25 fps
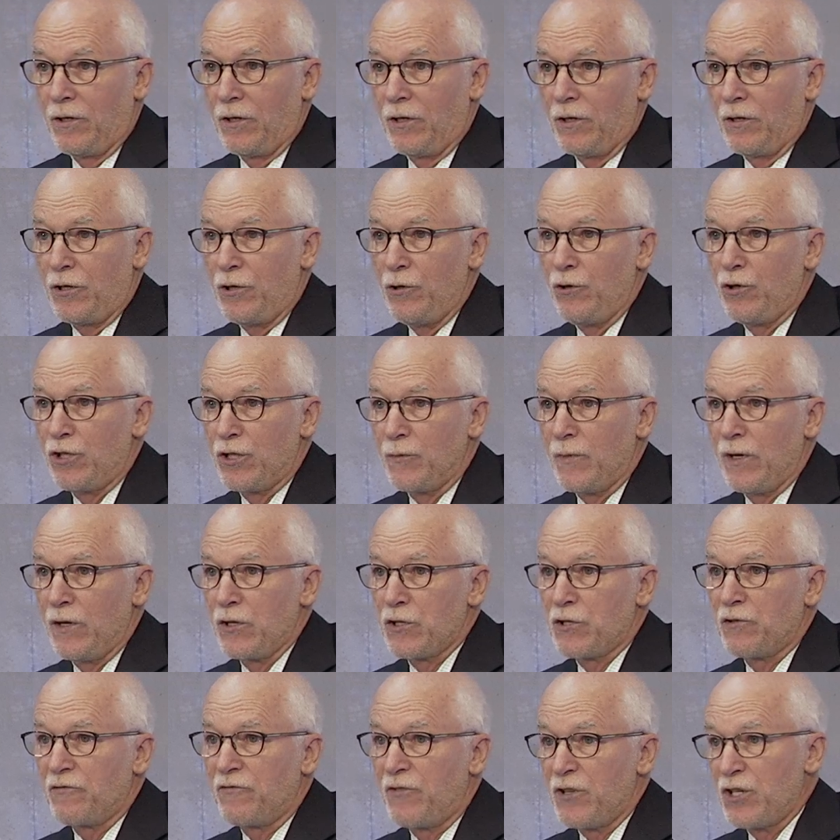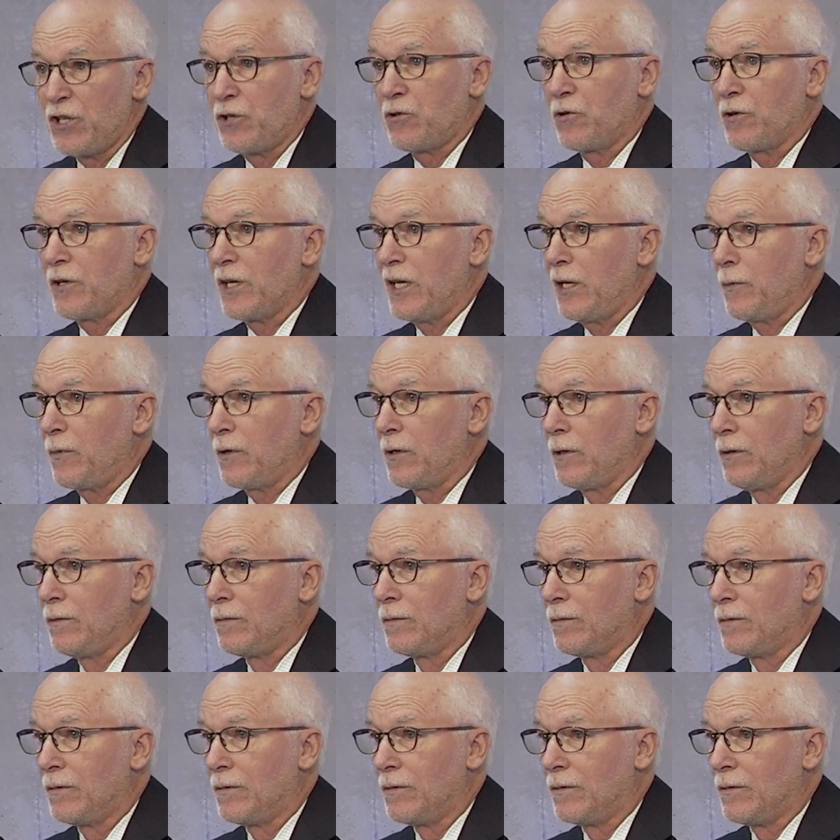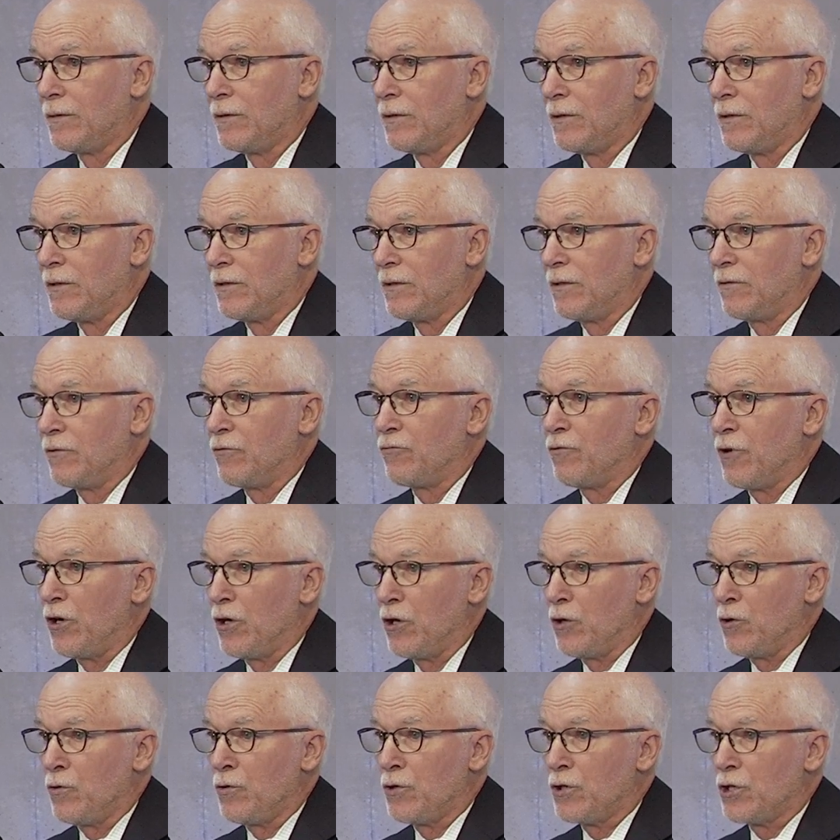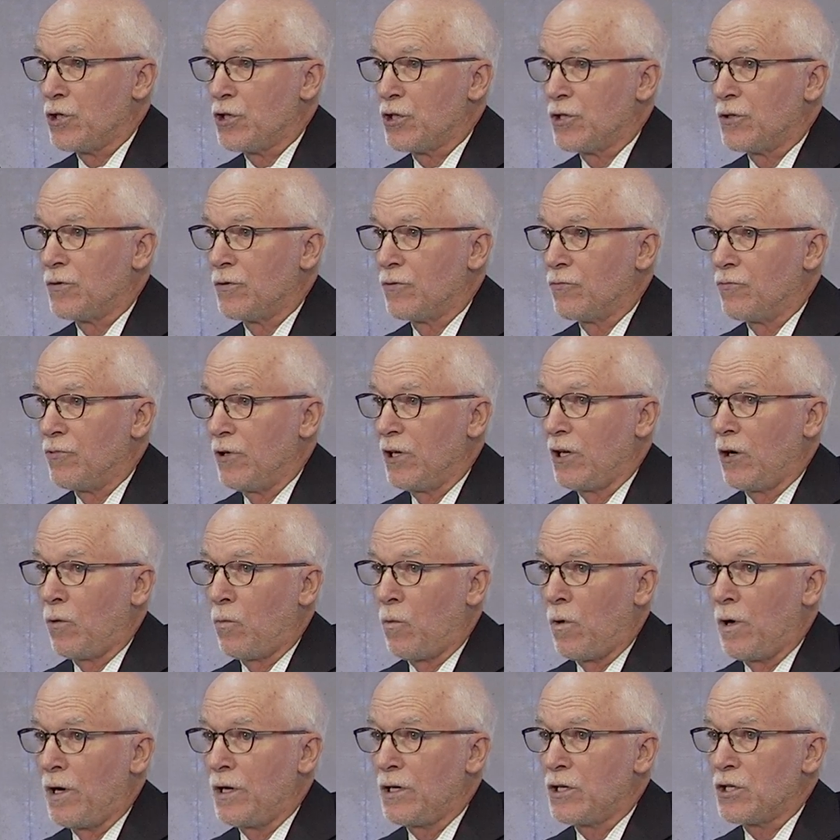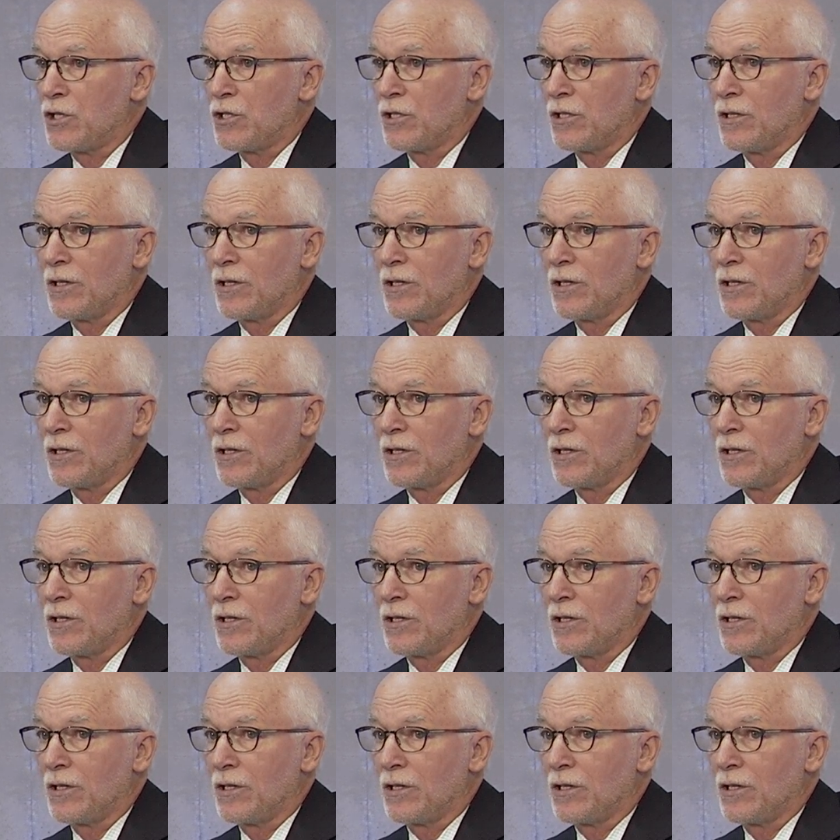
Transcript: huge amounts of physical capital, roads, railways,